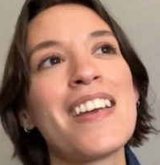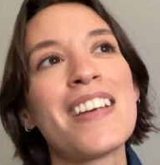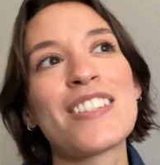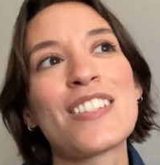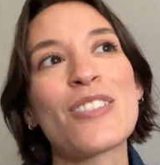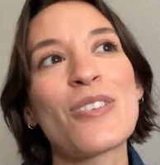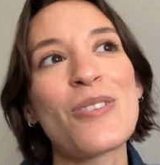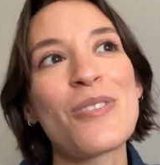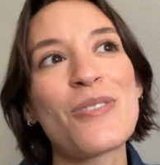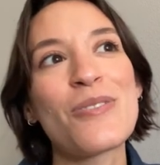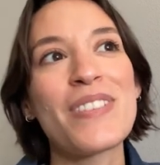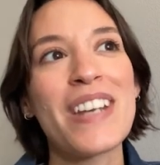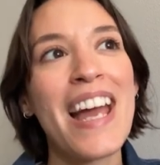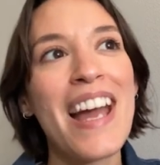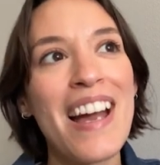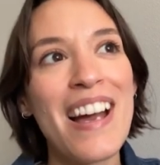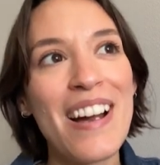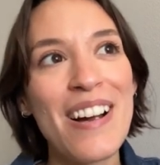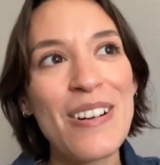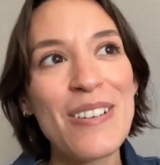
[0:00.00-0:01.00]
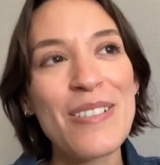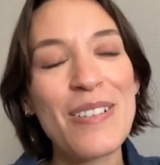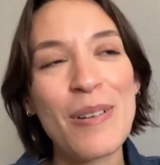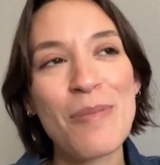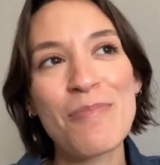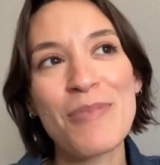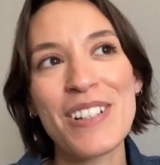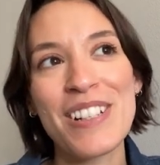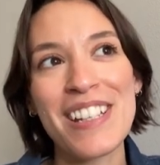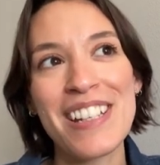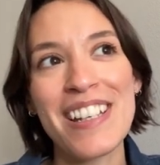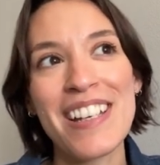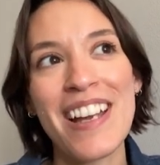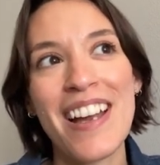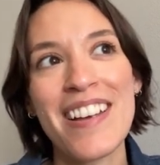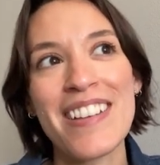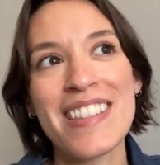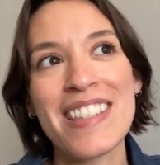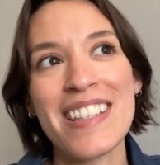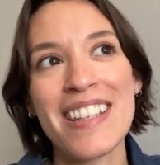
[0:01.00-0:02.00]
So now I'm working
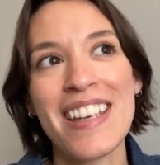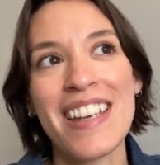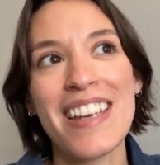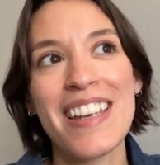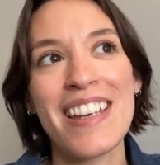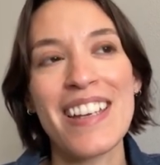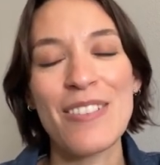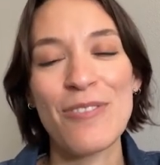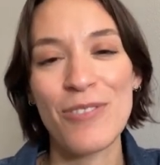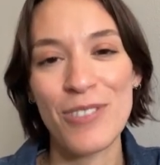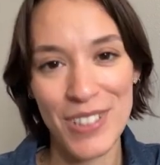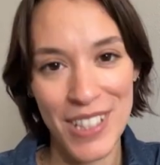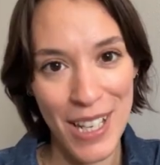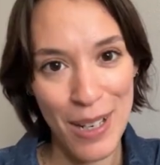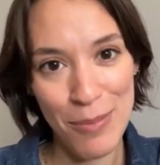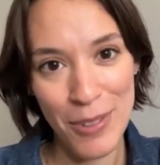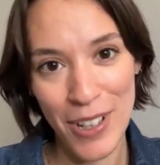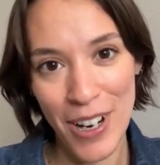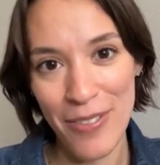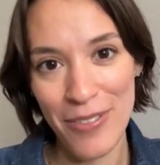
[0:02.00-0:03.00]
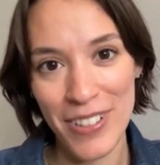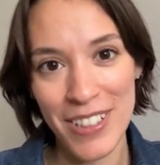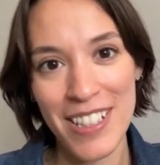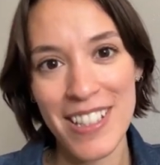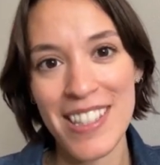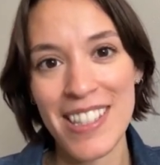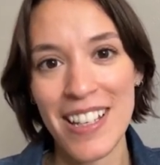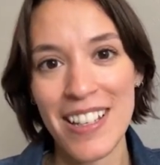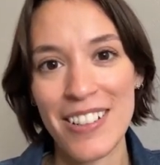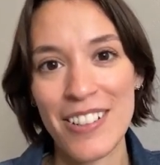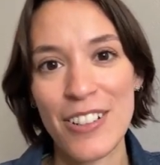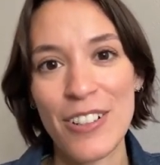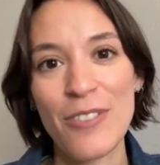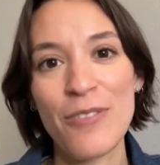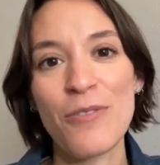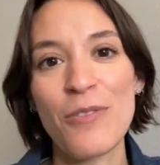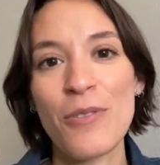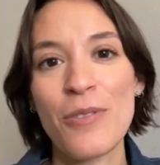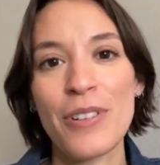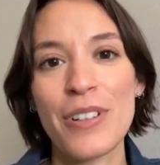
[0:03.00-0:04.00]
as a full-time graphic
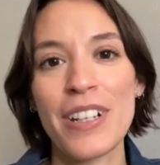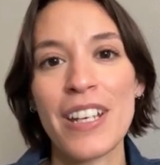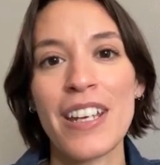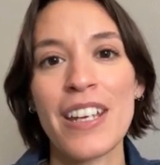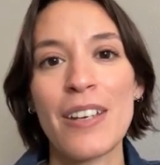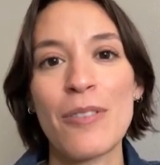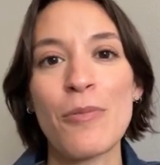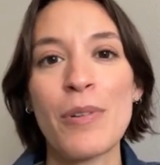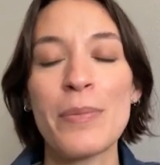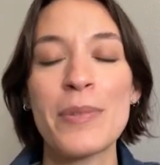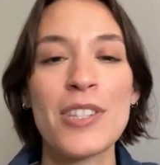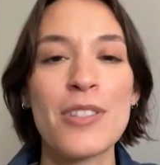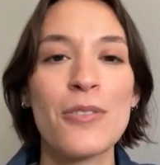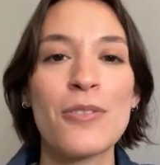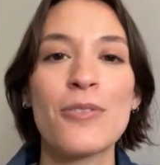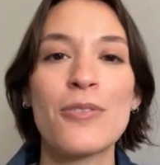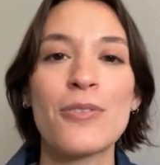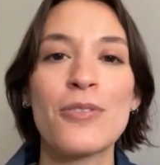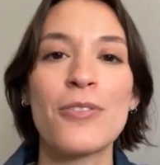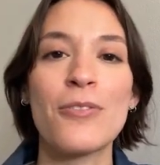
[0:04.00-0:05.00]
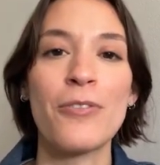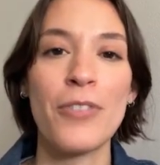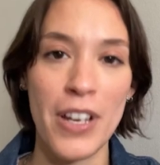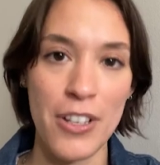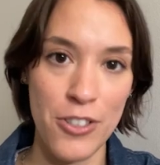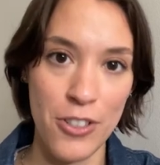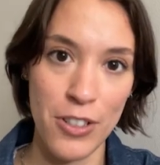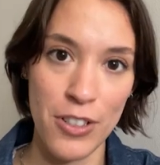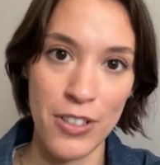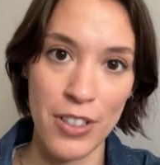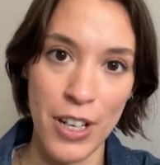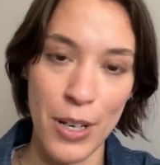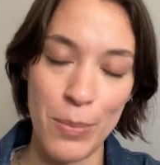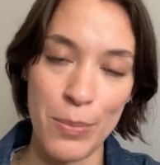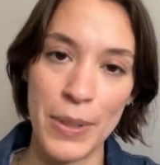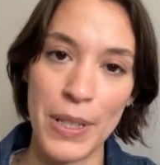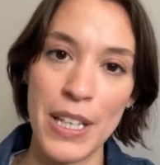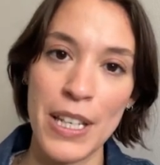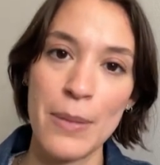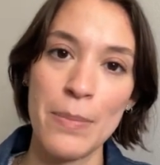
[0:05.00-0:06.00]
designer for a women's-owned fashion
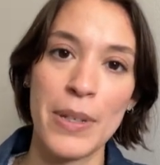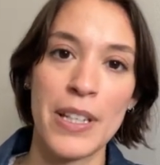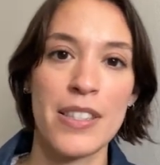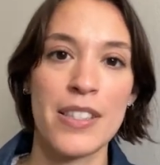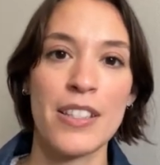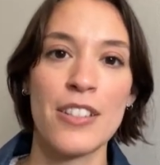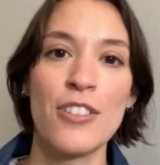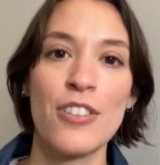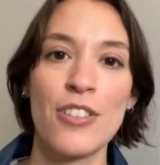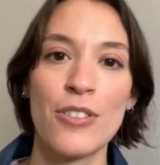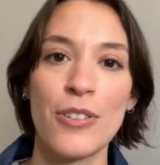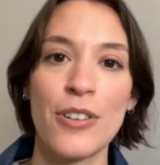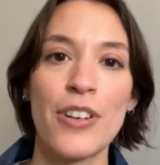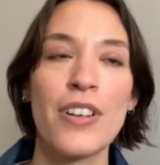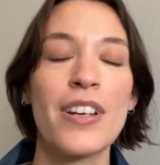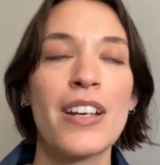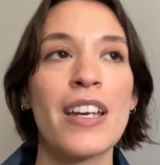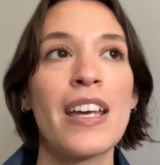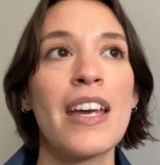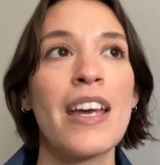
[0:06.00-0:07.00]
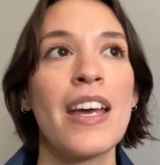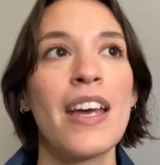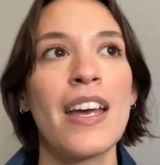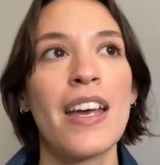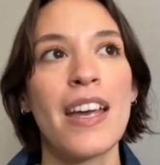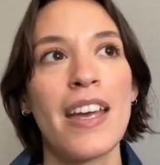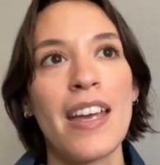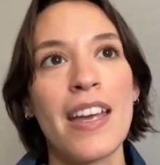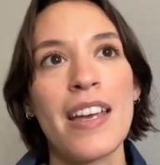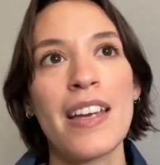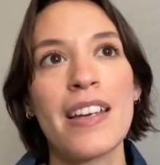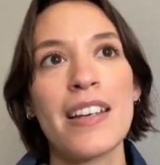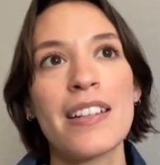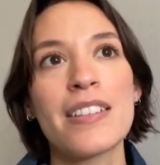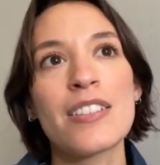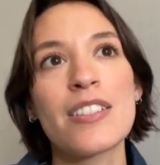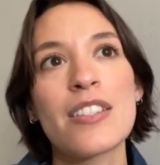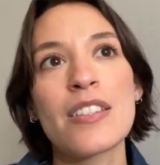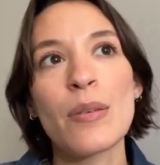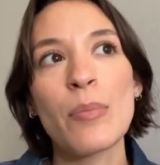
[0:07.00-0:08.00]
company based in New York.
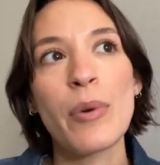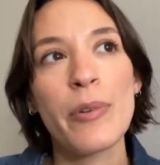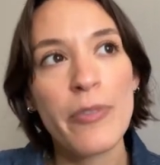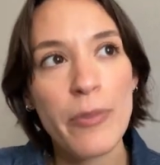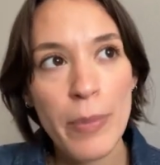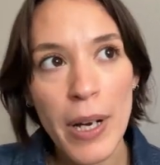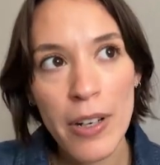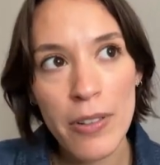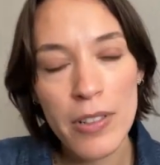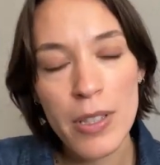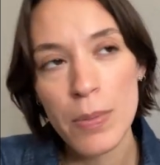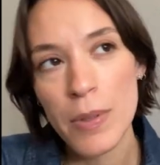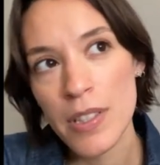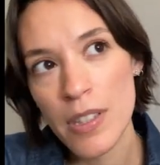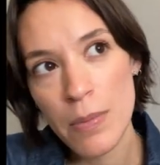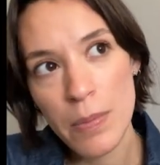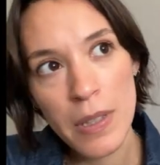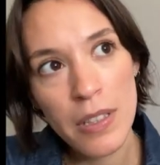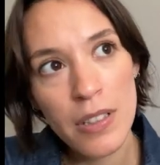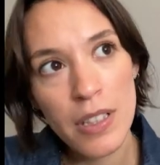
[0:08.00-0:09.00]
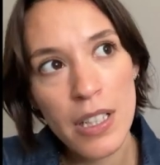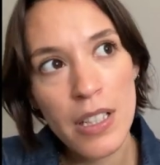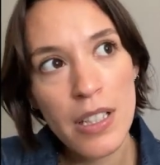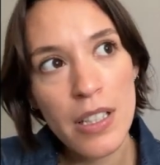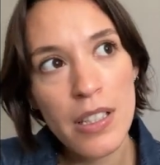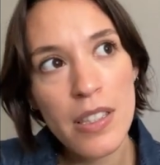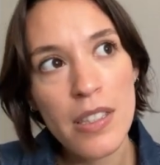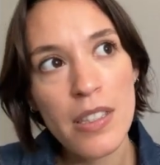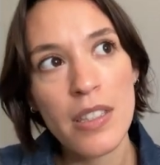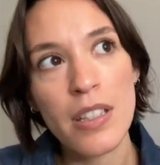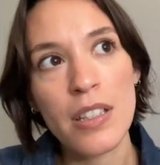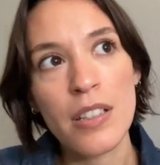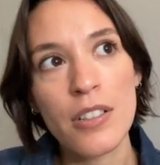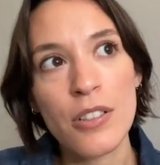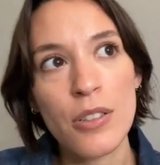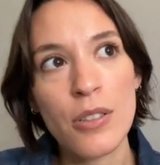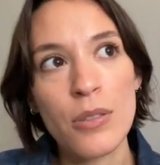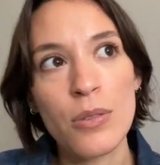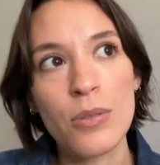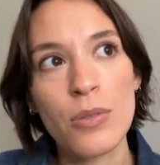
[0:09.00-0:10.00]
And some of my responsibilities
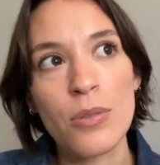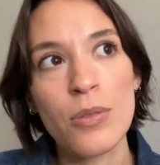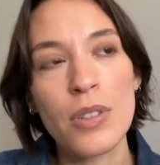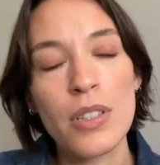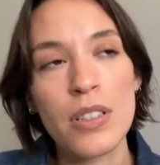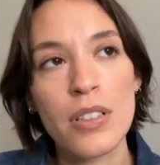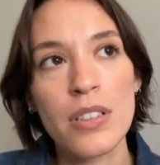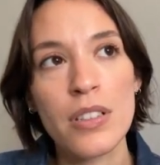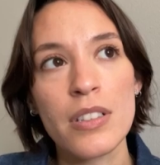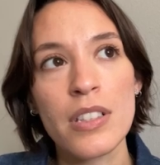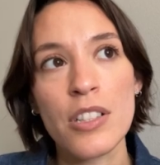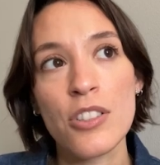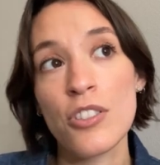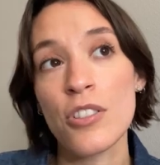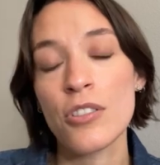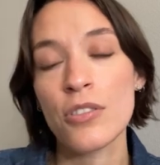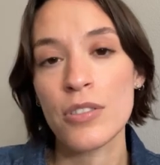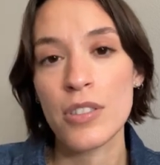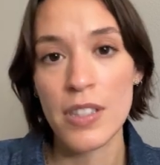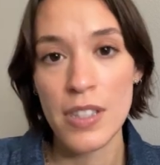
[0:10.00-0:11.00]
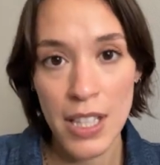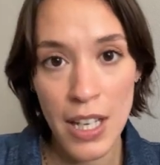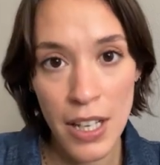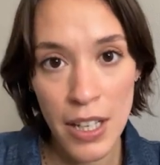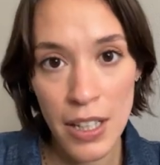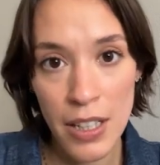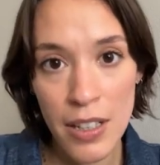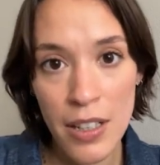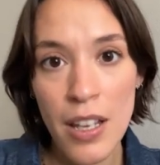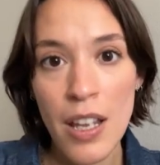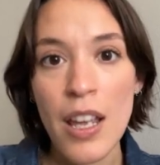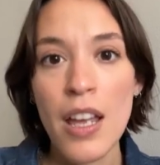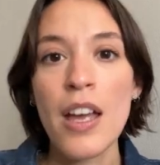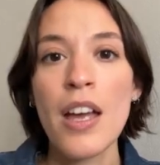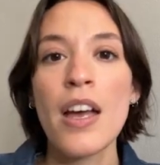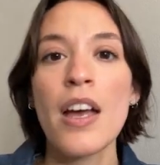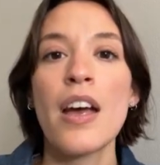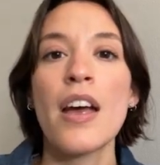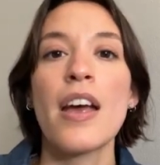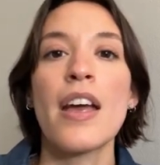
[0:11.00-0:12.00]
include digital design
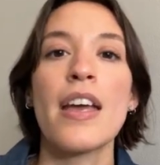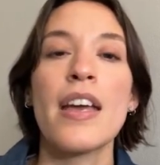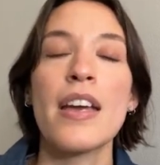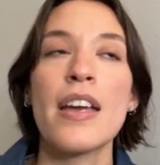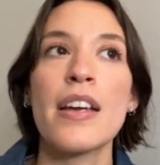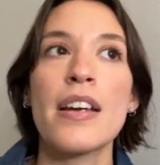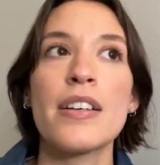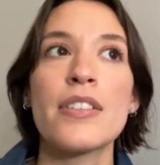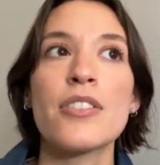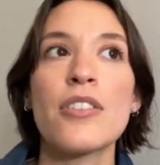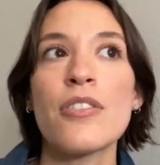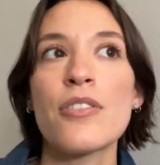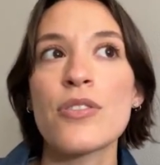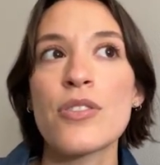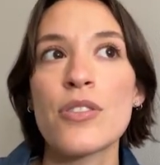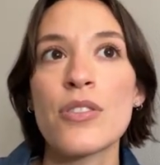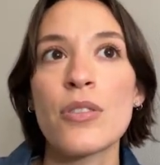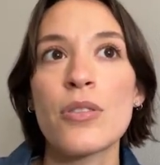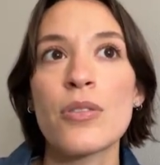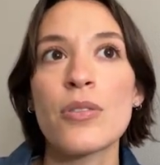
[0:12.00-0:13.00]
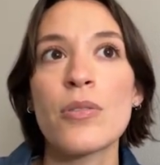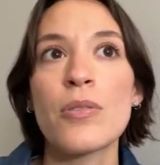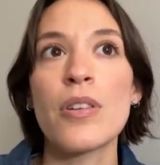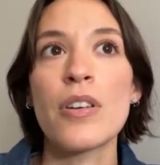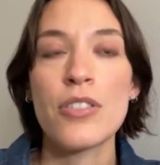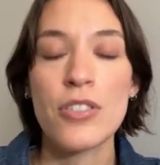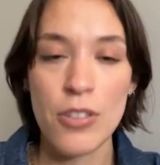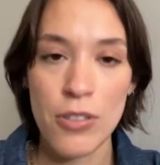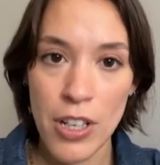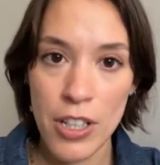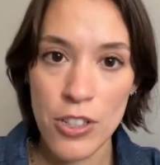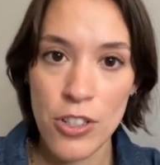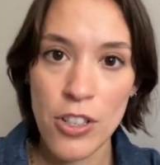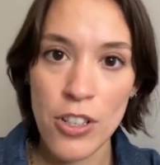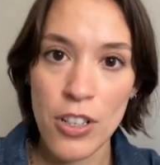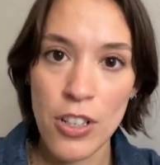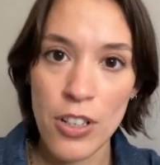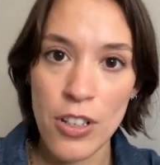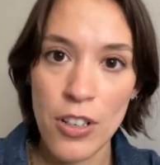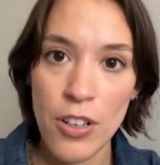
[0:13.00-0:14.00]
and also art
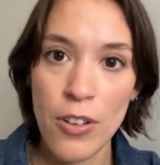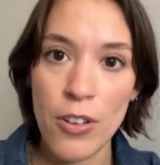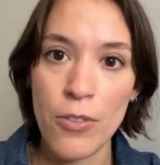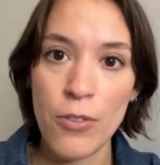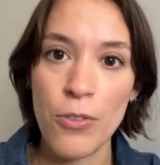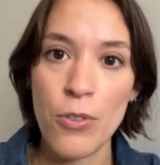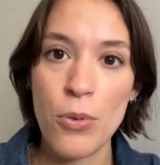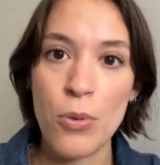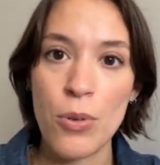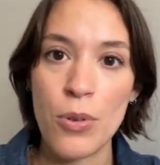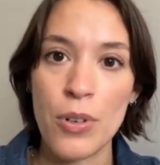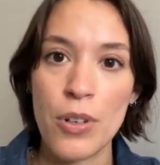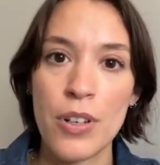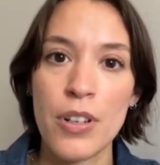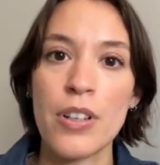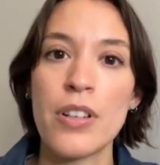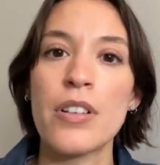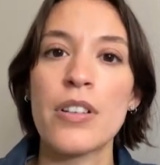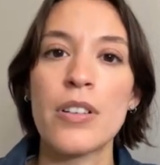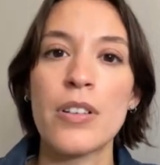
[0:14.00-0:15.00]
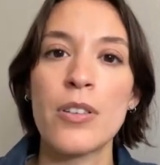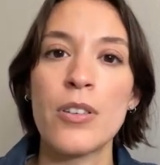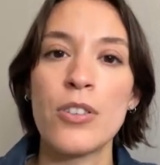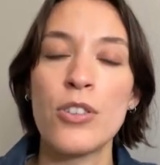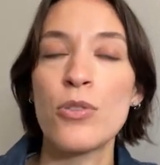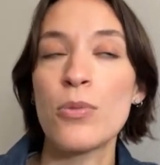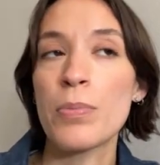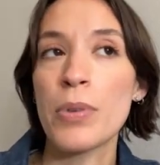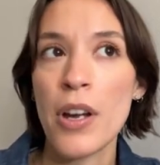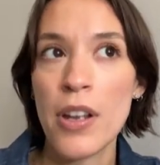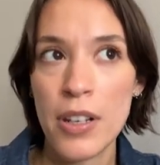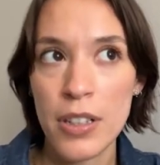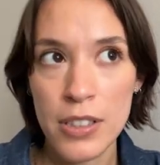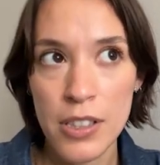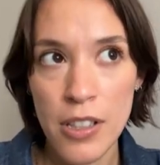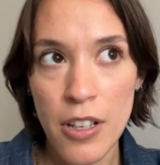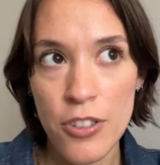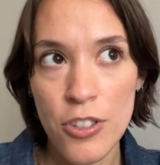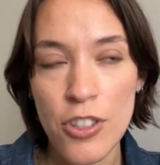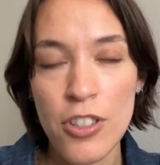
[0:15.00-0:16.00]
direction for new
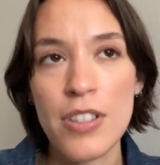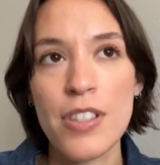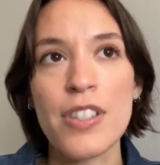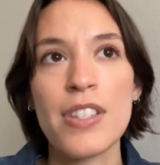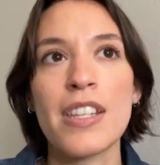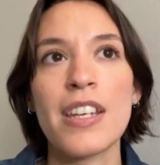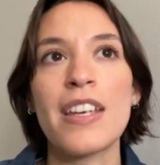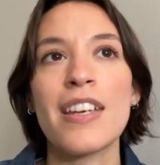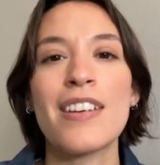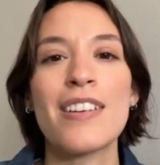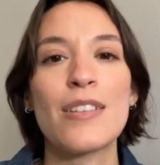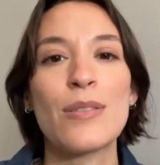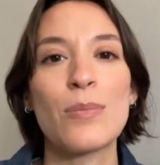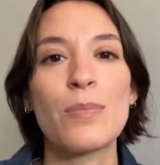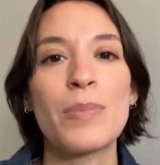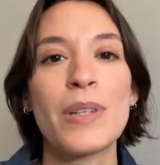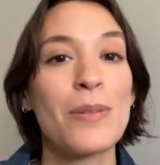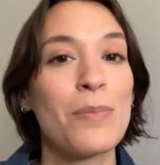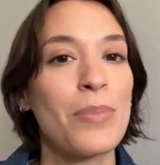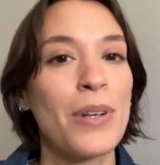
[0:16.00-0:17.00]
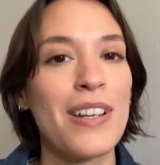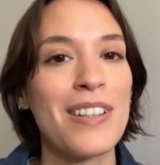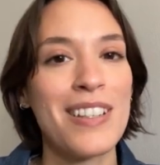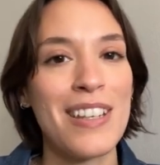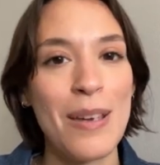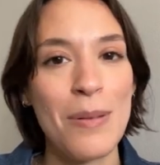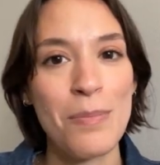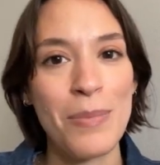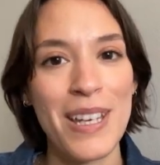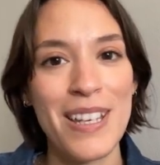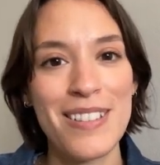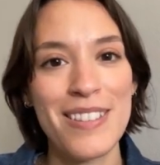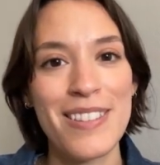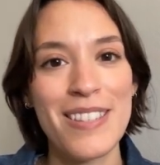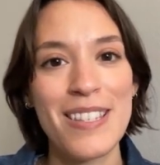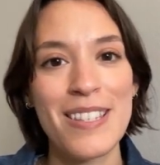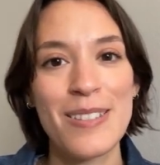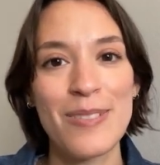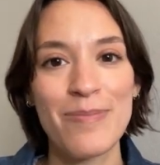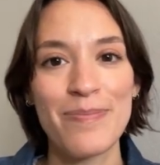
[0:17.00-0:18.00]
product launches and big brand
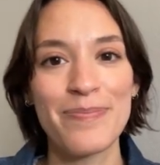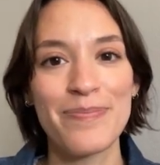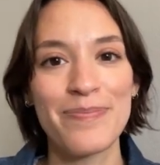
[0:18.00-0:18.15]
campaigns.